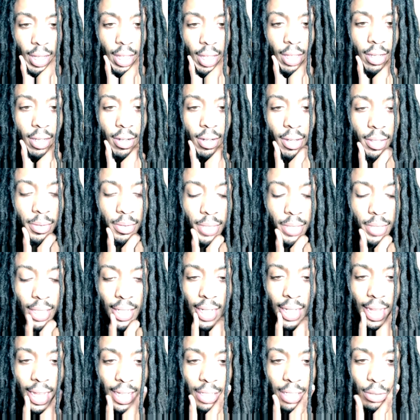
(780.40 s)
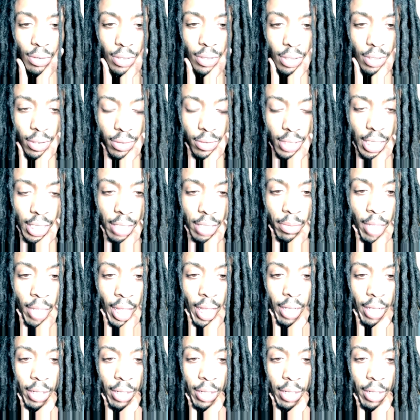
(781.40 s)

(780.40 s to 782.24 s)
You know what I'm saying? Like it was so deep.